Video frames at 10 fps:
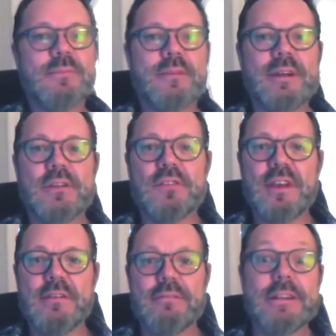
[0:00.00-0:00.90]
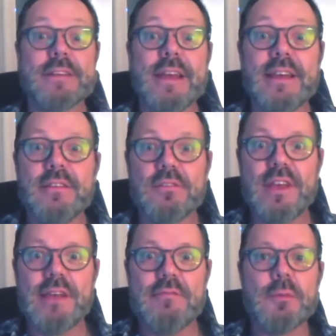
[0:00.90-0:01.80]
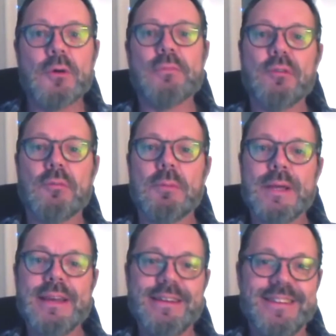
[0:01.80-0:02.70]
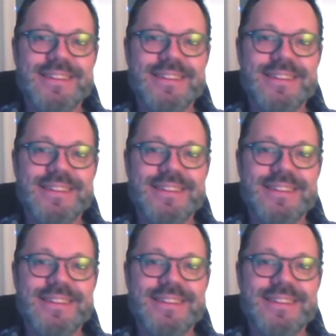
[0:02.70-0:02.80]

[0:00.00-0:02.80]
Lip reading: Great to see everybody, probably.